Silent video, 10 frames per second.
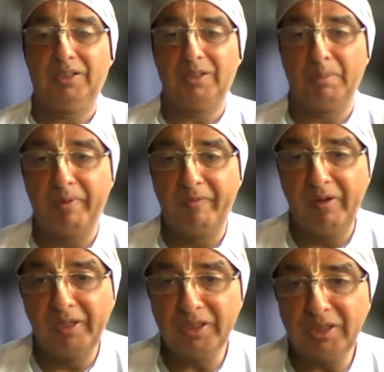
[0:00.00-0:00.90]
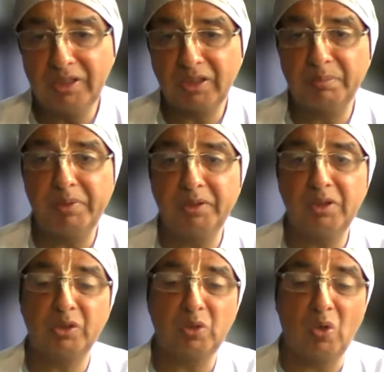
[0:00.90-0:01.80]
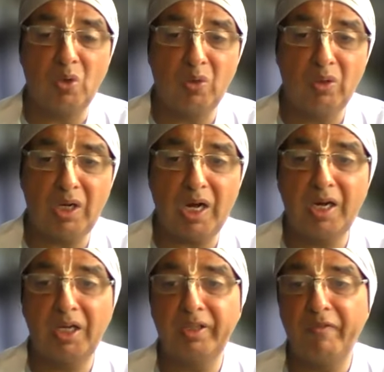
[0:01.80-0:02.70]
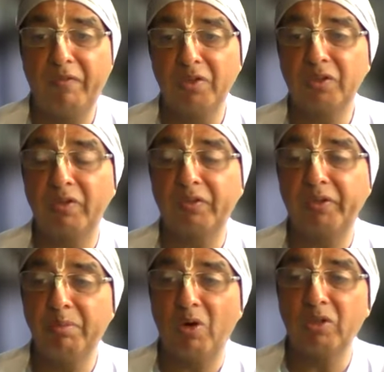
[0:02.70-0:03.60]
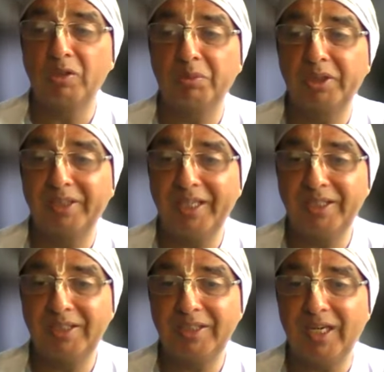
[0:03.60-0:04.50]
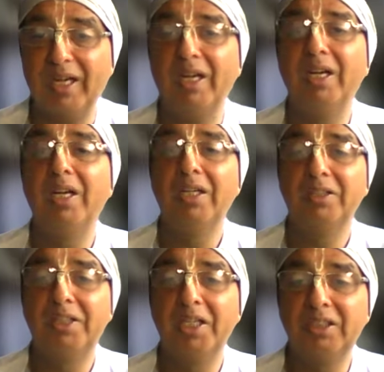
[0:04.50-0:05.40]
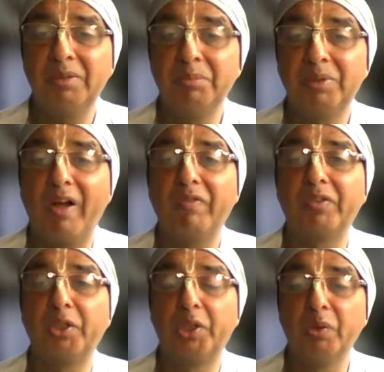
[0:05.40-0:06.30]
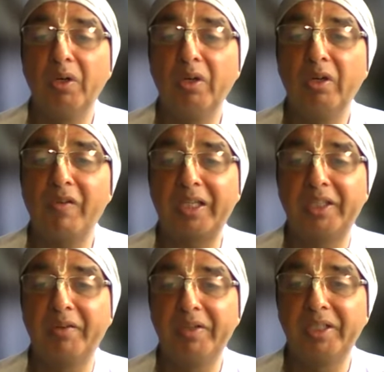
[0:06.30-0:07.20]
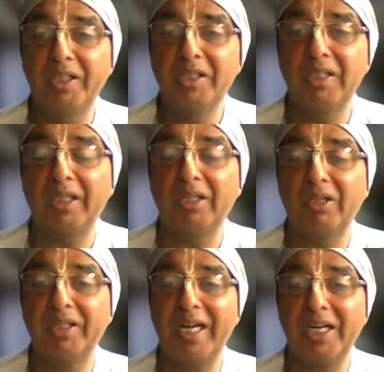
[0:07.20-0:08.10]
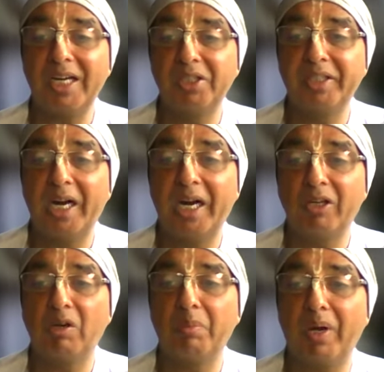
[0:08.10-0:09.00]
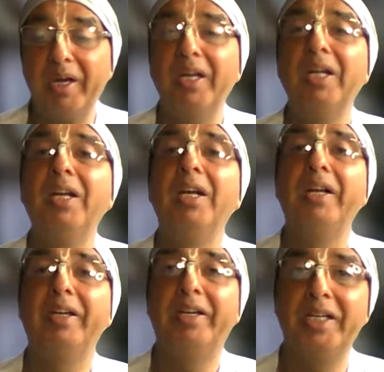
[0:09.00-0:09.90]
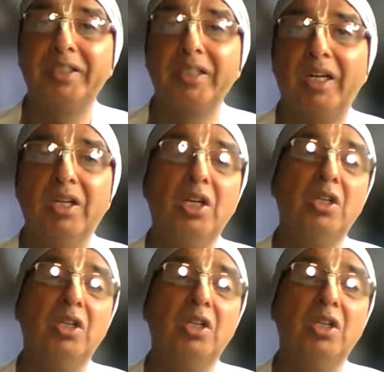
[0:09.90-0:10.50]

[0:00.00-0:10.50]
The bewildered spirit soul, under the influence of the three modes of material nature, thinks himself the doer of activities that are actually carried out by nature.